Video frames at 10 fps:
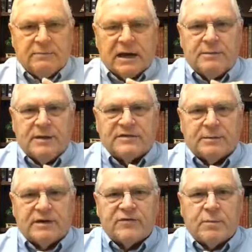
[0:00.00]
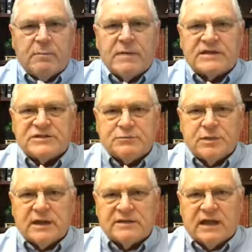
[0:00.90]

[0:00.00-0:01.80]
might be somebody from a mixed blood.